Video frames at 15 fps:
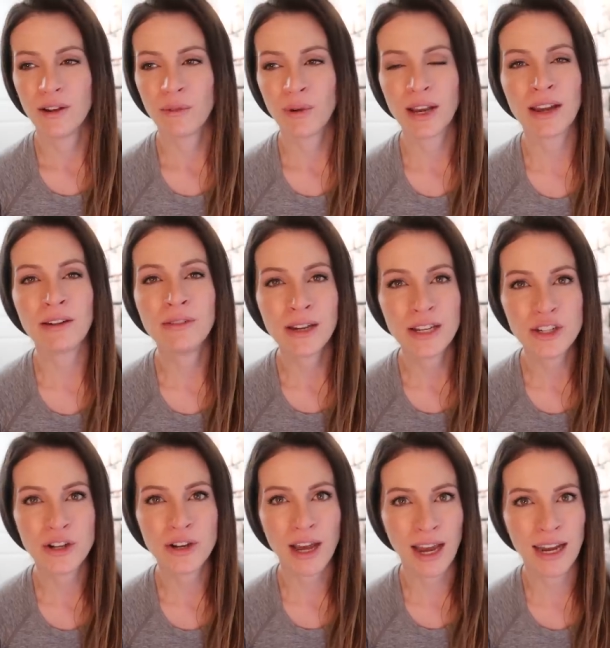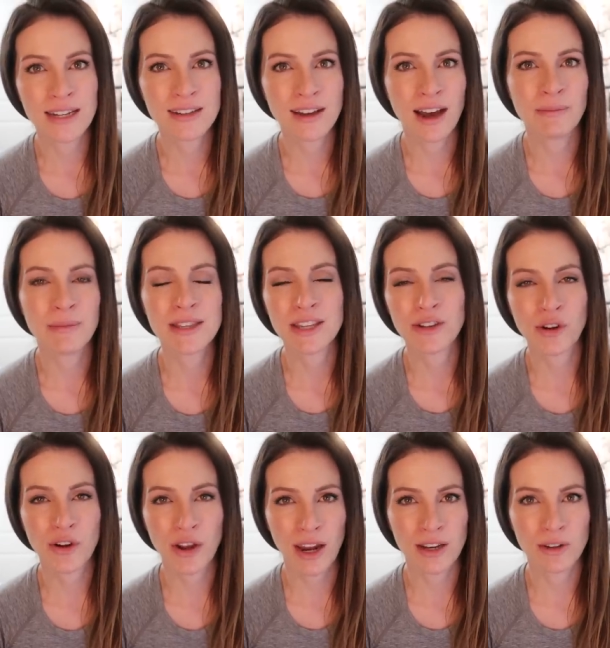when I read your kind comments and your
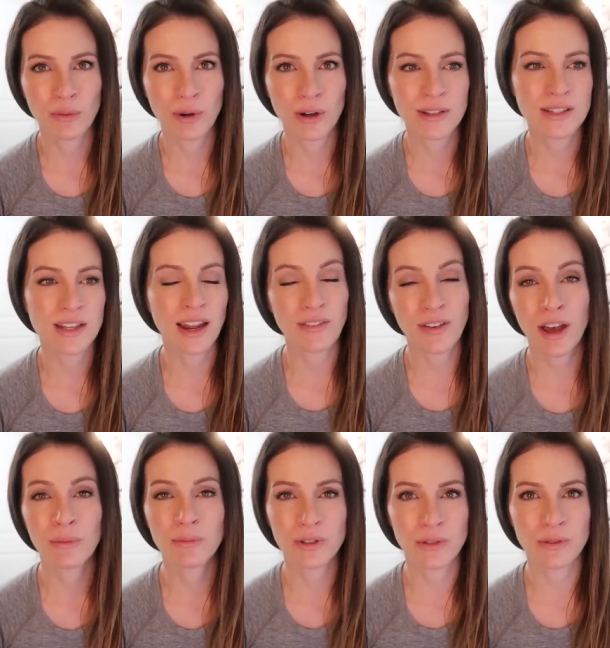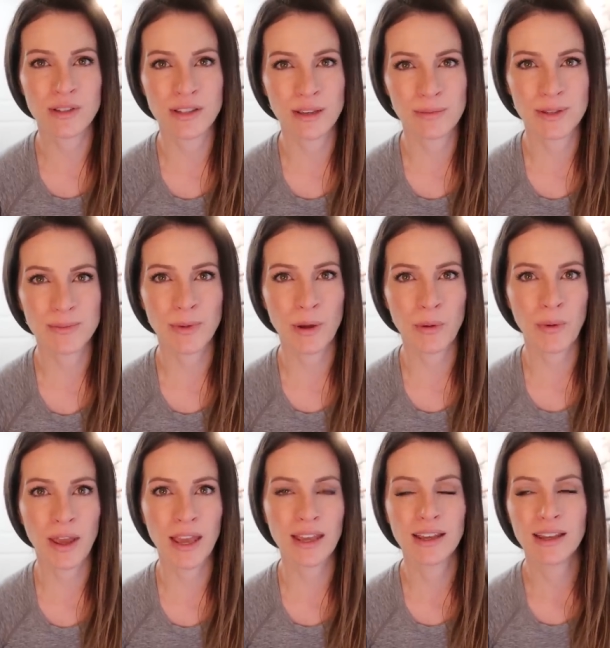kind words that I've helped you in some small
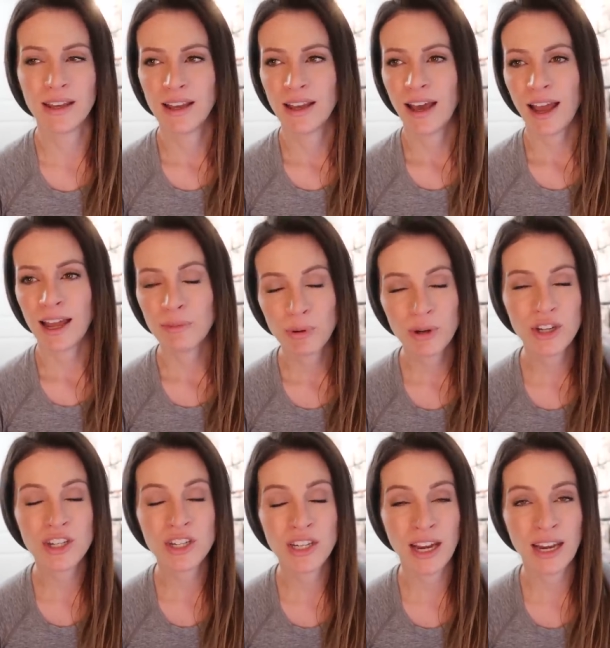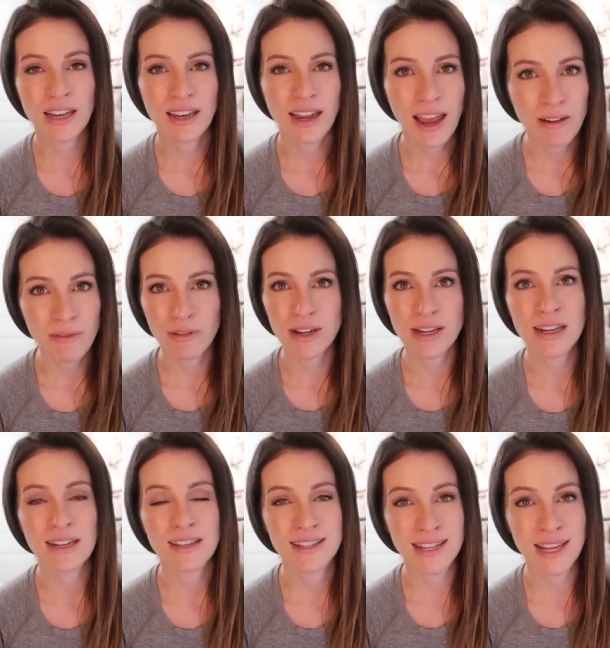way. I appreciate
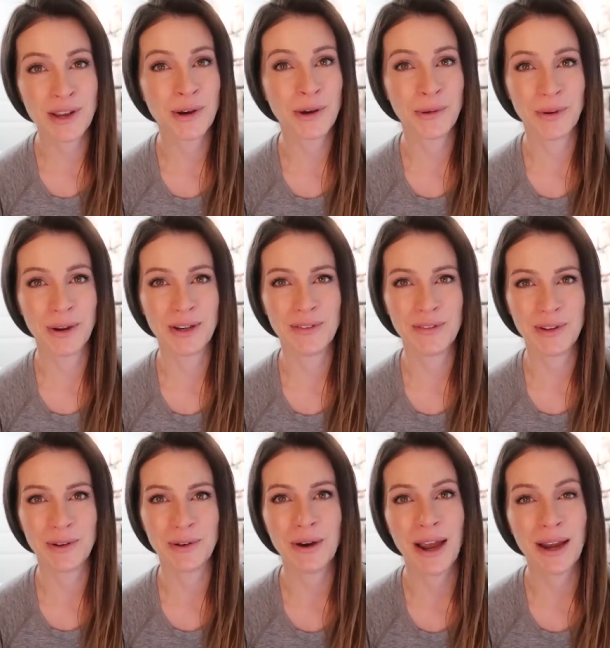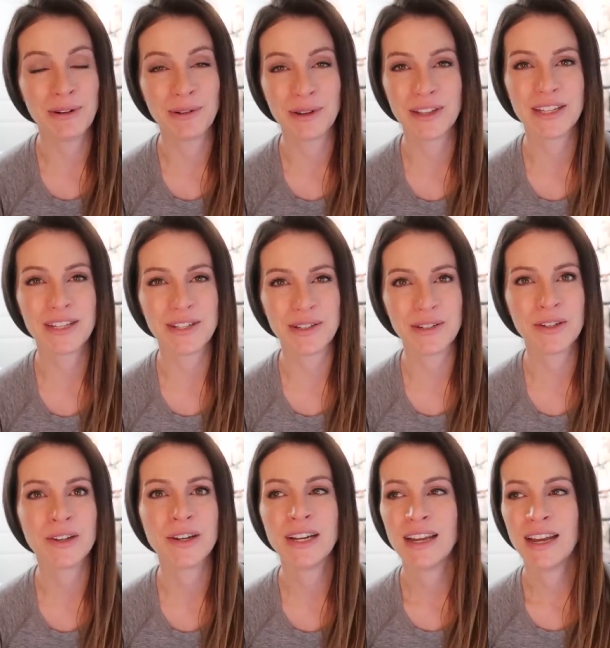every single one of you, I really
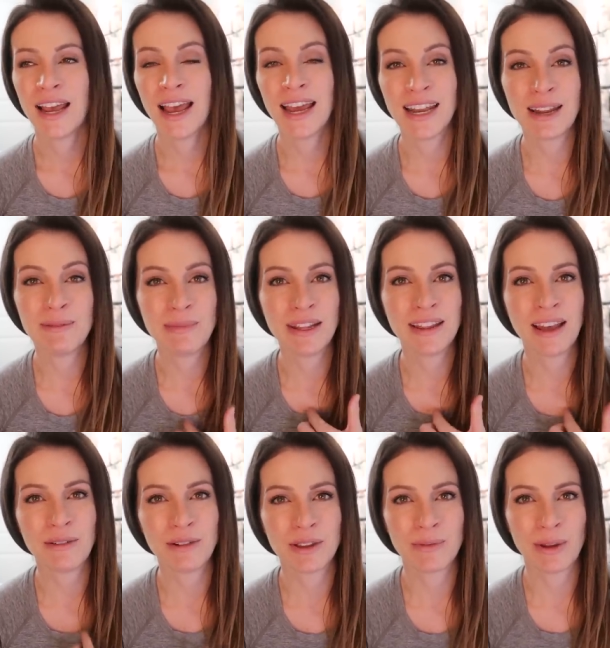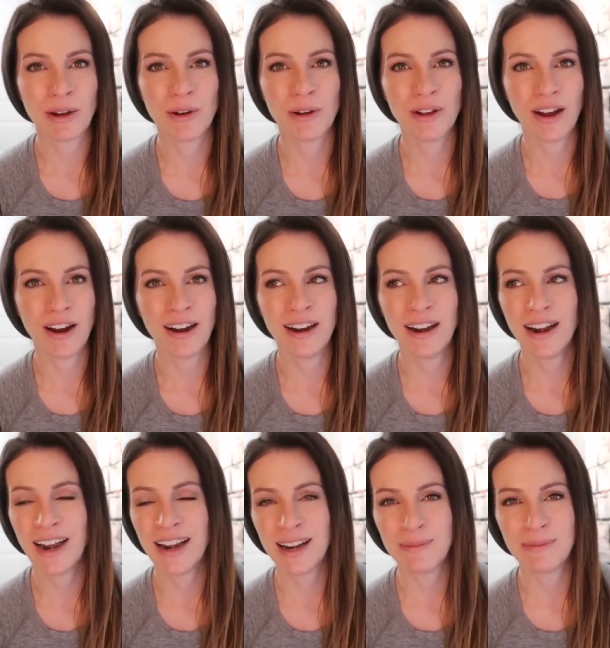do, and I mean that with my whole heart,
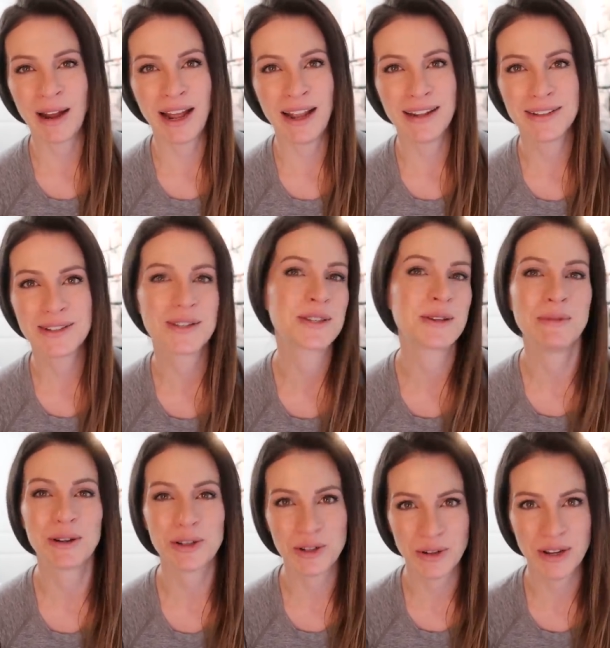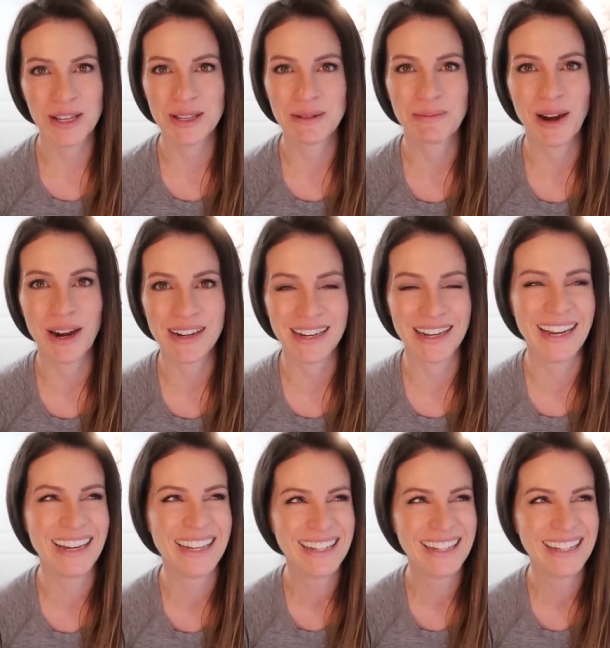and I'm not just emotional because I'm pregnant.